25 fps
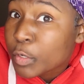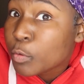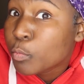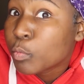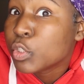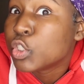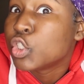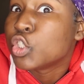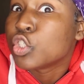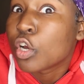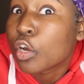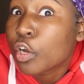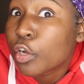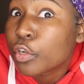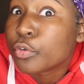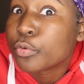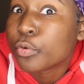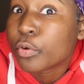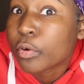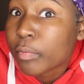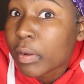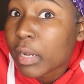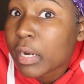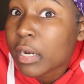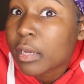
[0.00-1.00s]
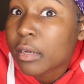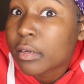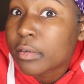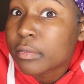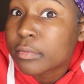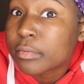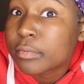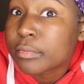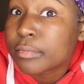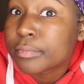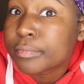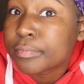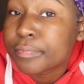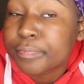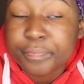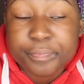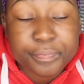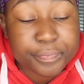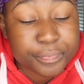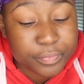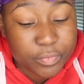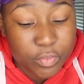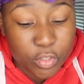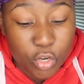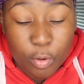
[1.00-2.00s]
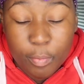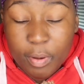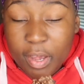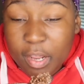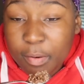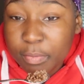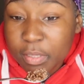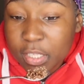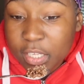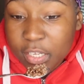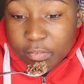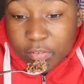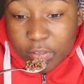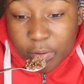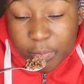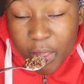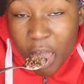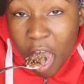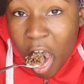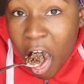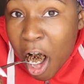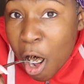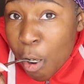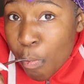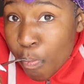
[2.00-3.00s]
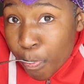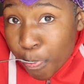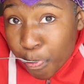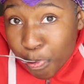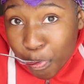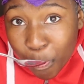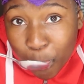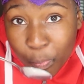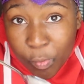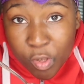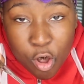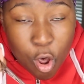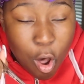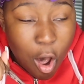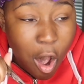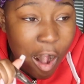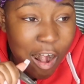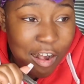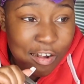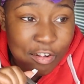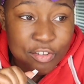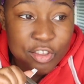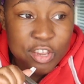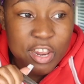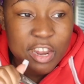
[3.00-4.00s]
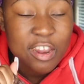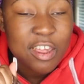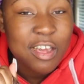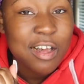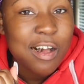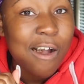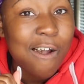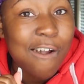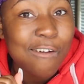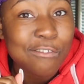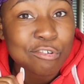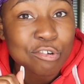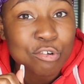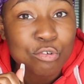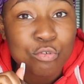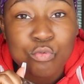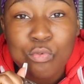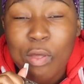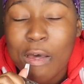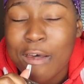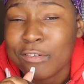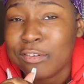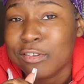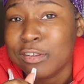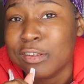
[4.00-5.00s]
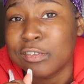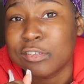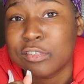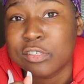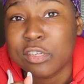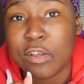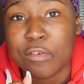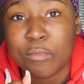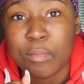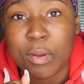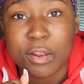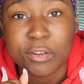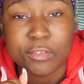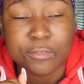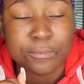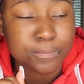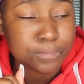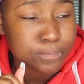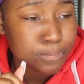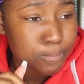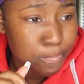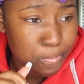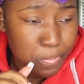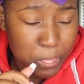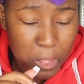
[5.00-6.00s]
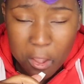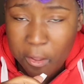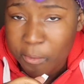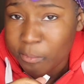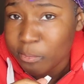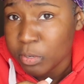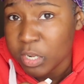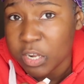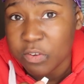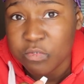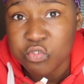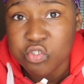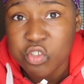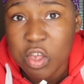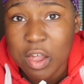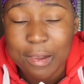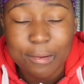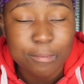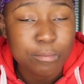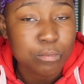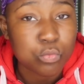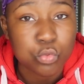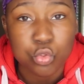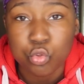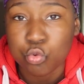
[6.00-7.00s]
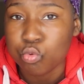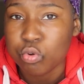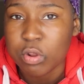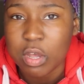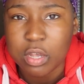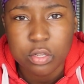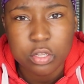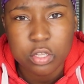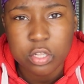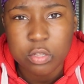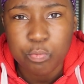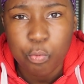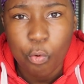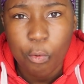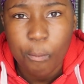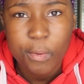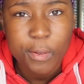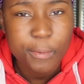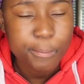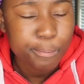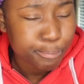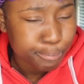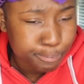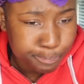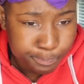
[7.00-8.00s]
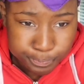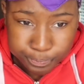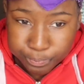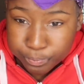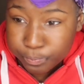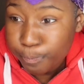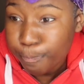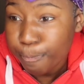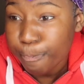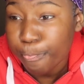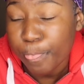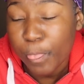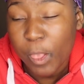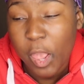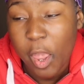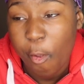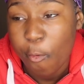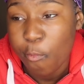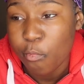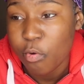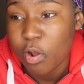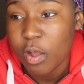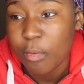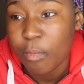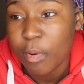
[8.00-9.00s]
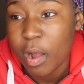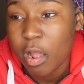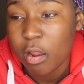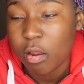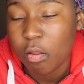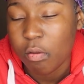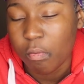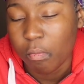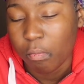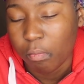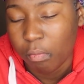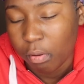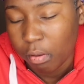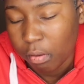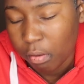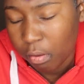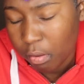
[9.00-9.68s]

What y'all doing right now? Nobody believes in me. I said it in high school, I've said it to everybody. Every day, do not sleep on me. What everybody do?